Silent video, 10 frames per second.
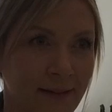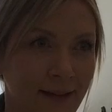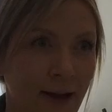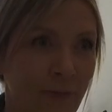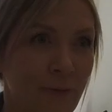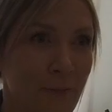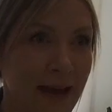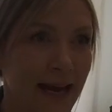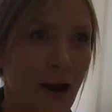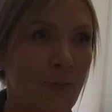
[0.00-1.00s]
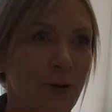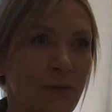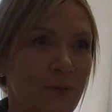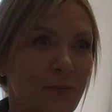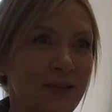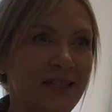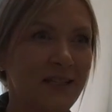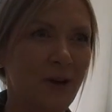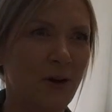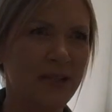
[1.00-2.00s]
Like for me, and I'm not even the
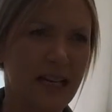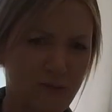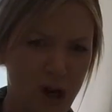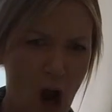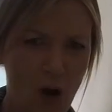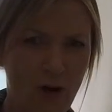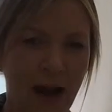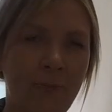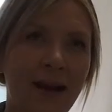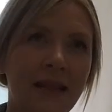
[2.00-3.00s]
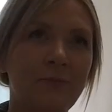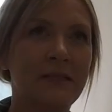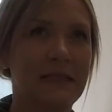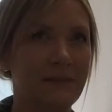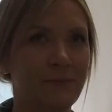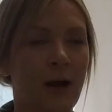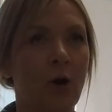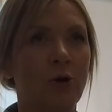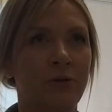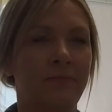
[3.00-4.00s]
business owner, I was like, no. And one of them was my
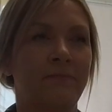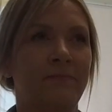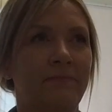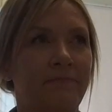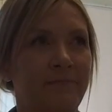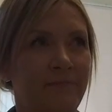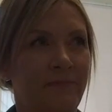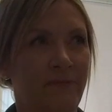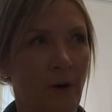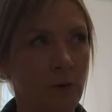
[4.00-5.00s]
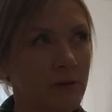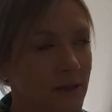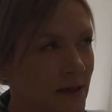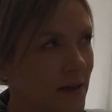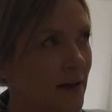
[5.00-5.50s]
own fault.